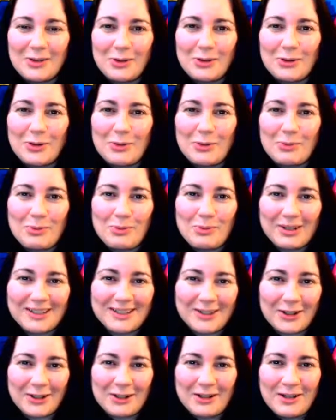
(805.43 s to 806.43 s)
go through them with my
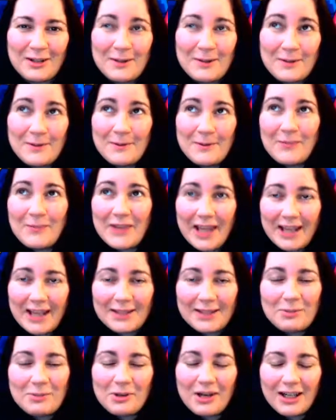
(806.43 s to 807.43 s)
son.
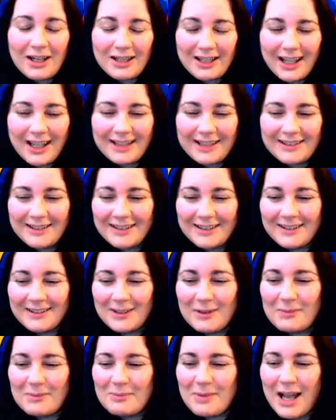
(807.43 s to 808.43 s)
Yes, we're collecting
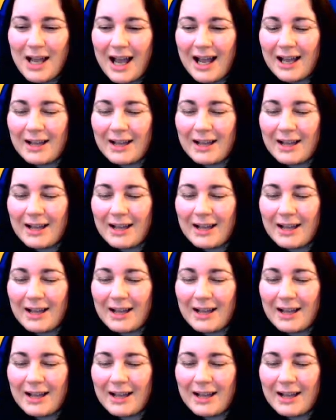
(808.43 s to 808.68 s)
them.